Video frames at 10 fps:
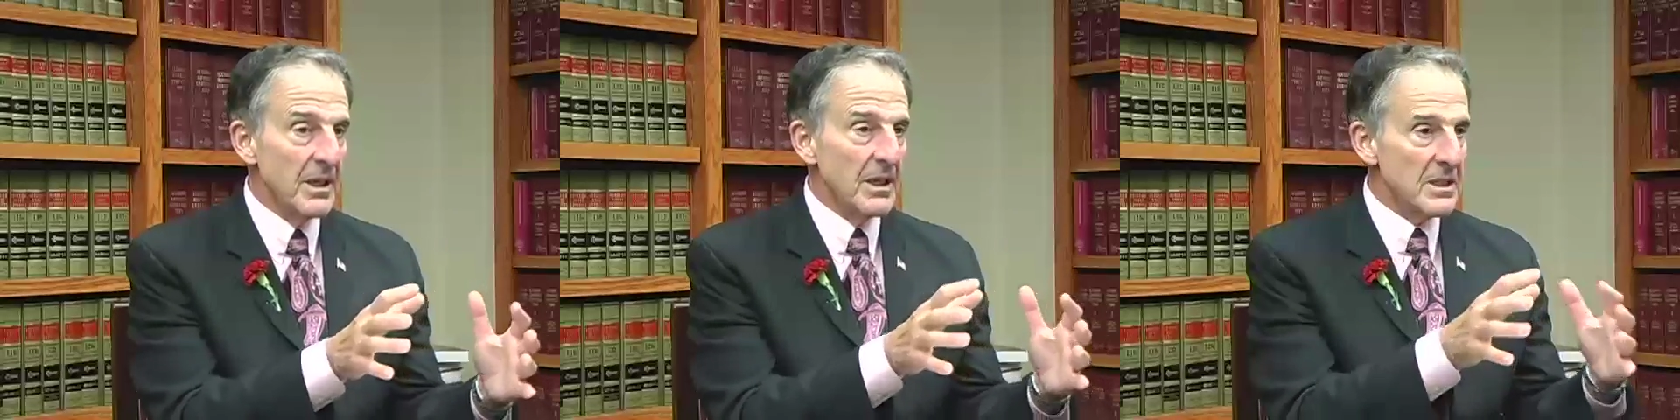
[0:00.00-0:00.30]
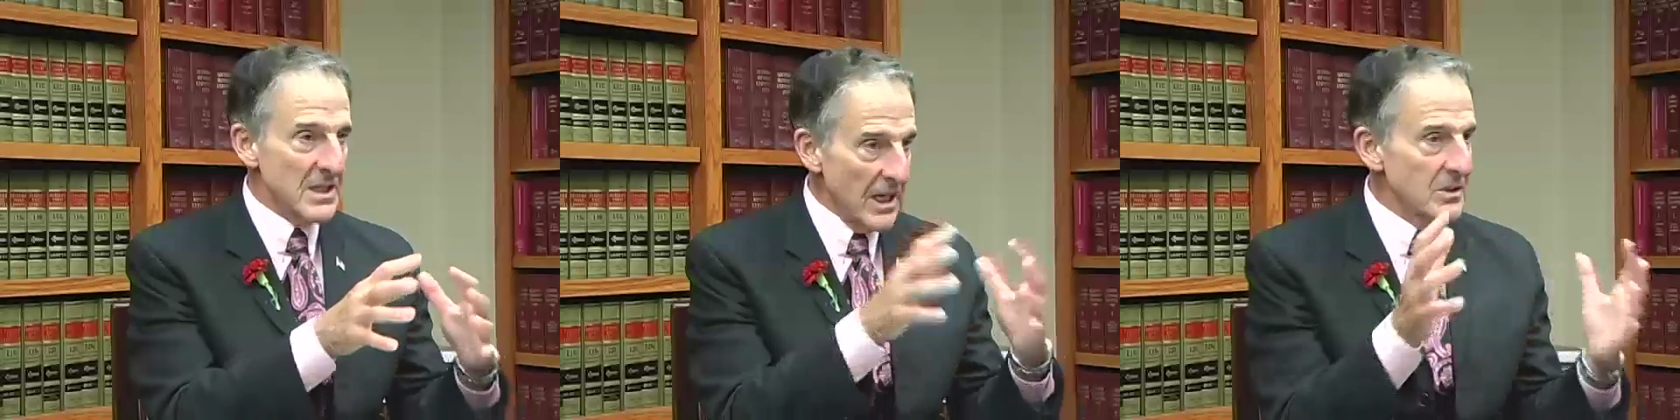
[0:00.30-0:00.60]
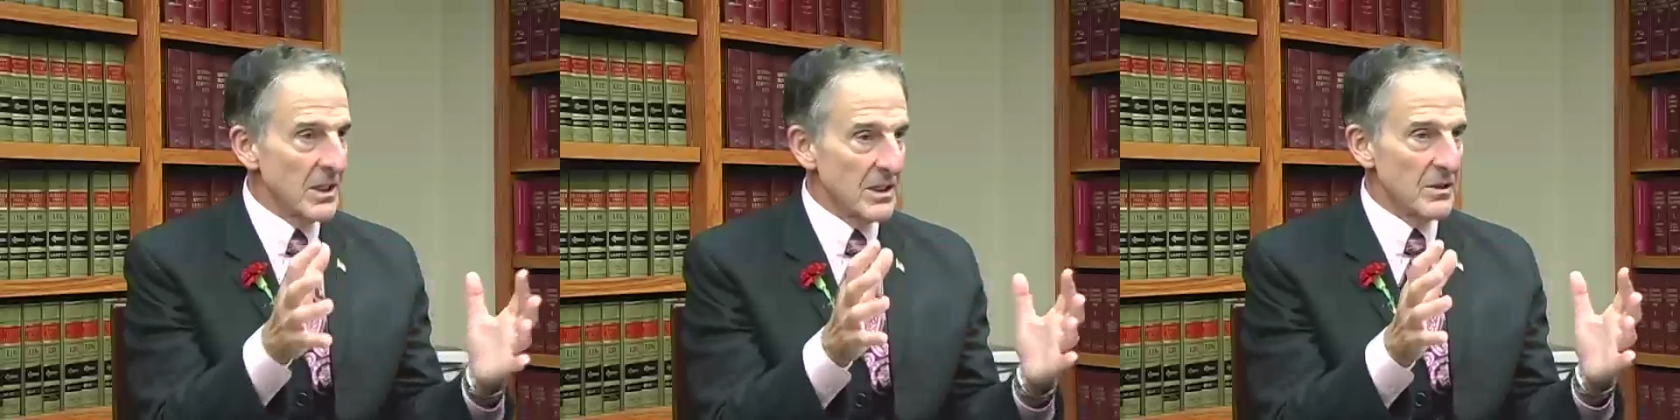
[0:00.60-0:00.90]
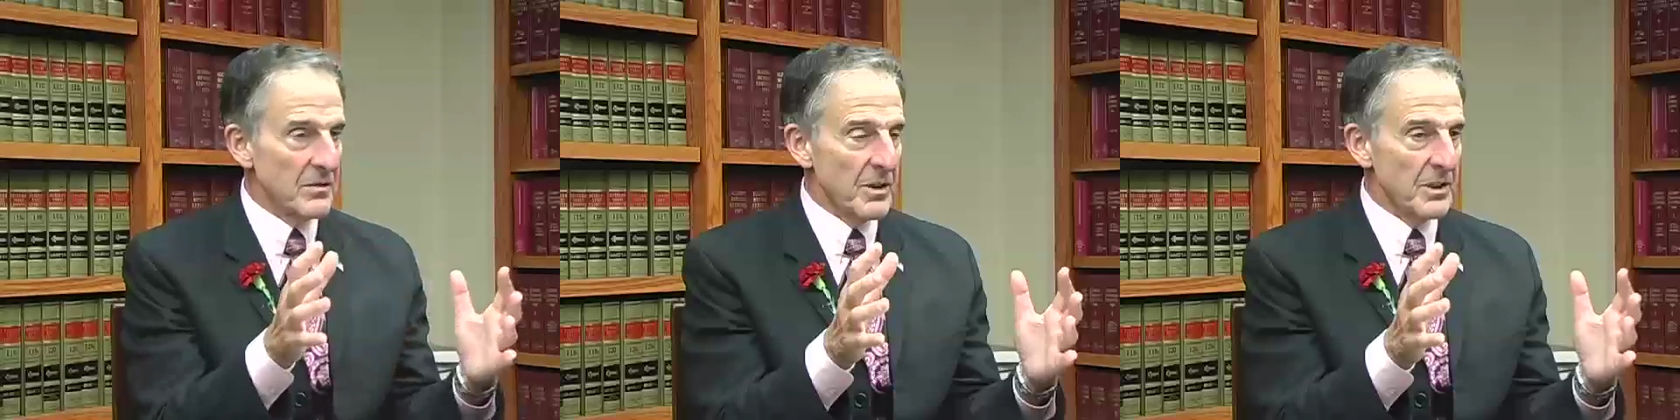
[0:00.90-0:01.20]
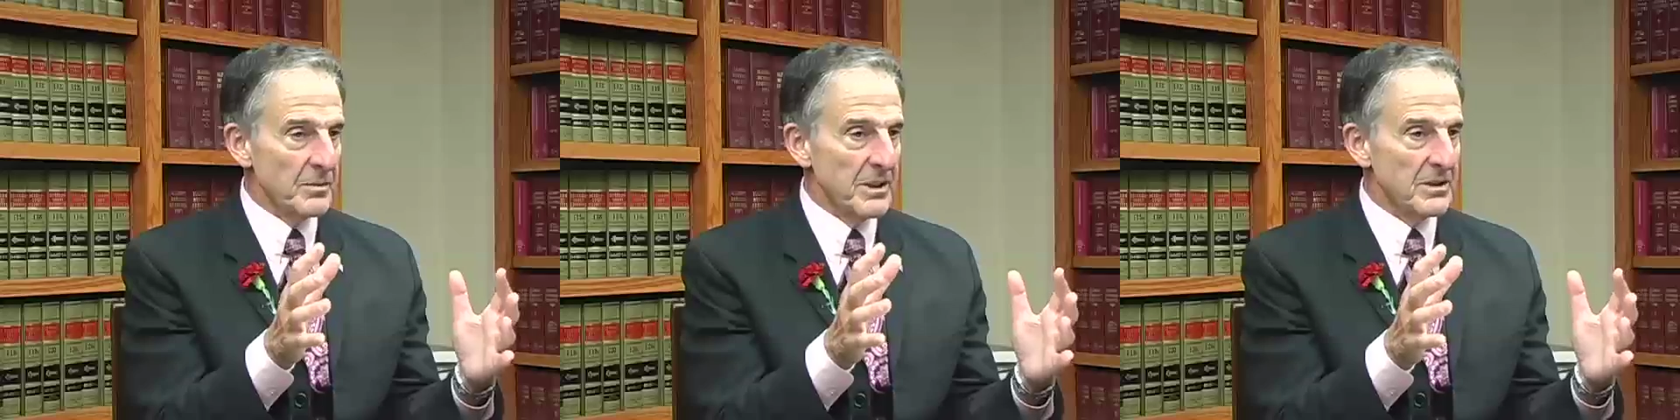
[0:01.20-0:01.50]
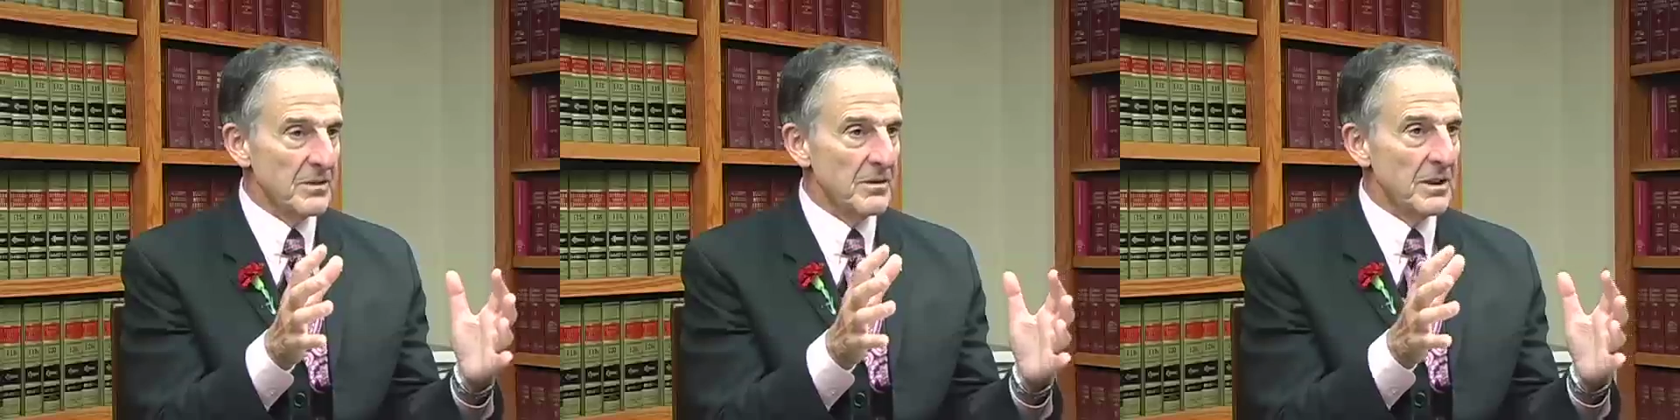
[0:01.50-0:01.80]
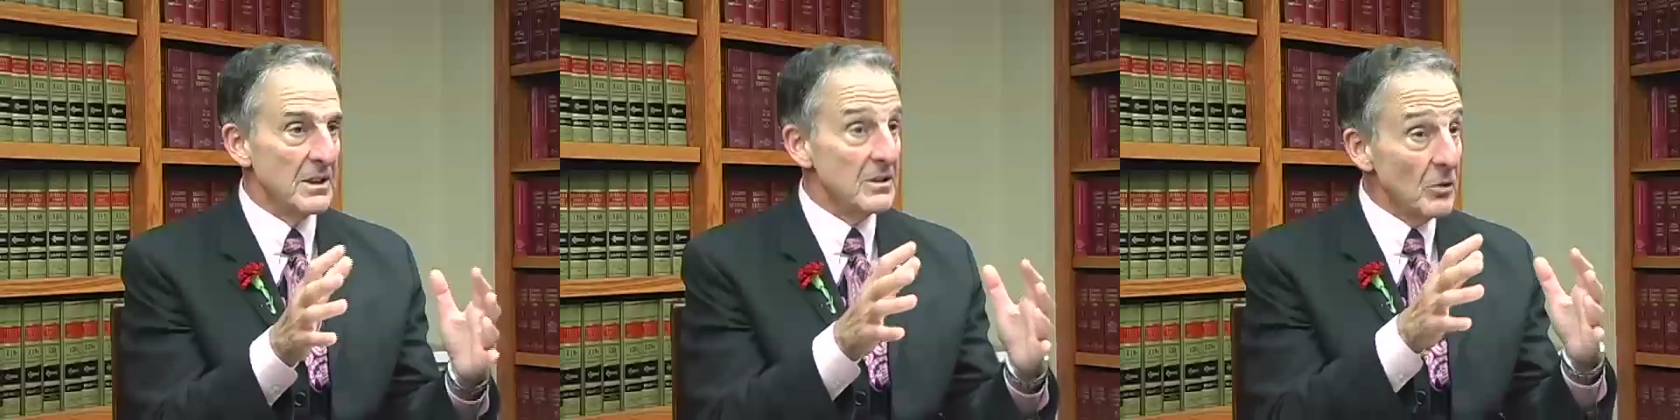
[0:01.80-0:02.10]
It sounds like it's very expensive,
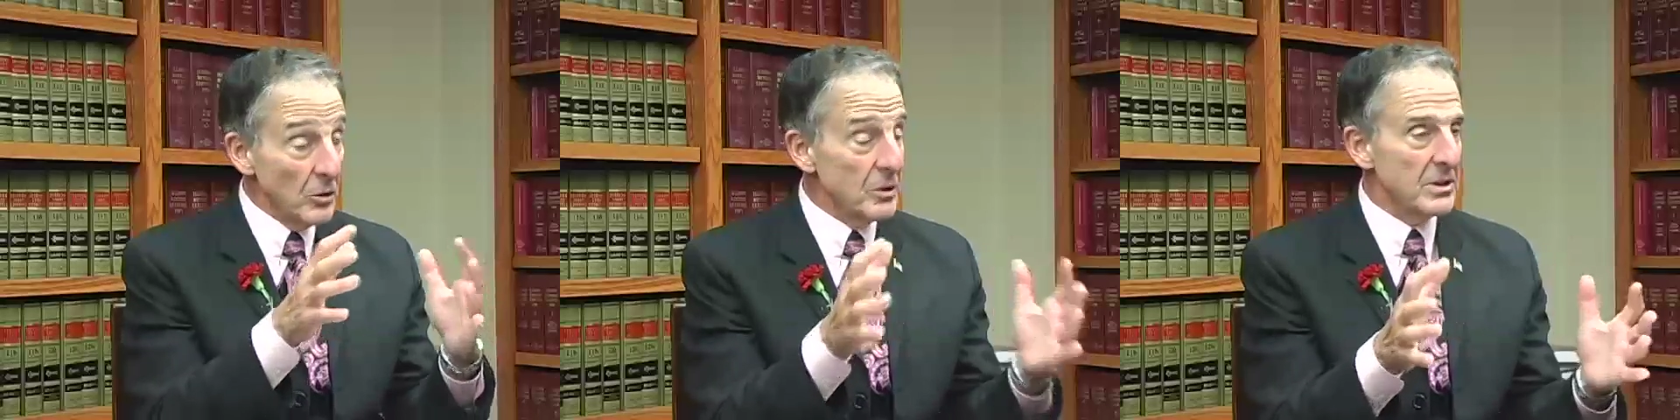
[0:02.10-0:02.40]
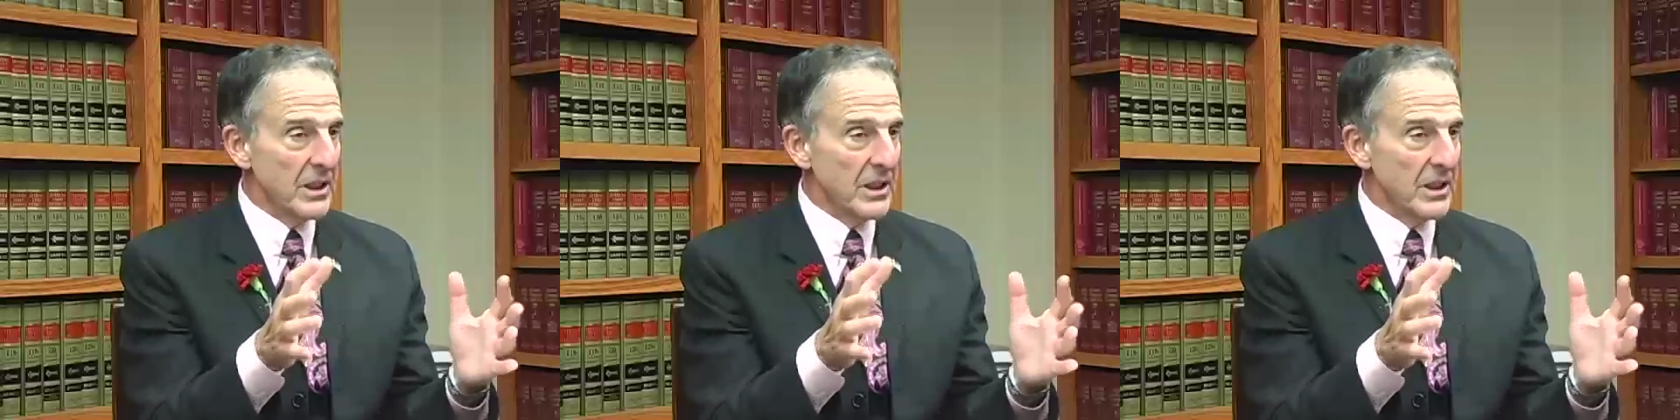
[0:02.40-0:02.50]
and it looks